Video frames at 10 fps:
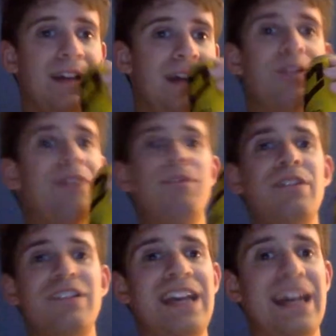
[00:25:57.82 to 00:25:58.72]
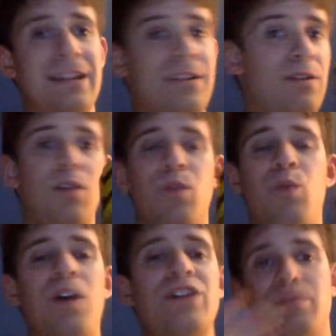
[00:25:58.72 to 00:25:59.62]
I'll never understand
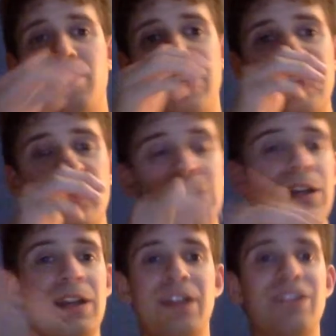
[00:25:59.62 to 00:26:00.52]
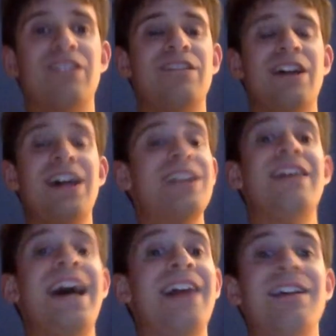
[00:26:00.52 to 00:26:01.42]
why Triple H
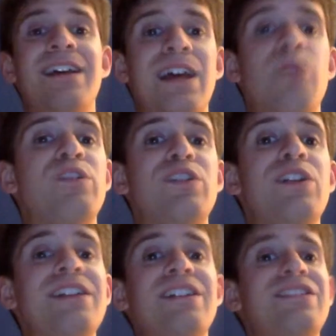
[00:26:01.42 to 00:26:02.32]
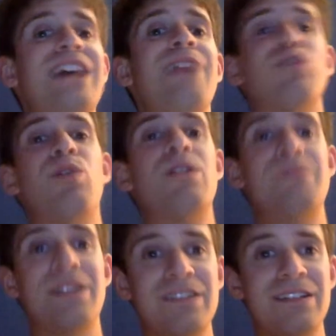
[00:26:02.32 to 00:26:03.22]
decided that it was a good idea to have a
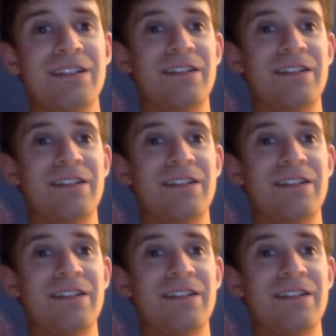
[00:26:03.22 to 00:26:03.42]
tournament.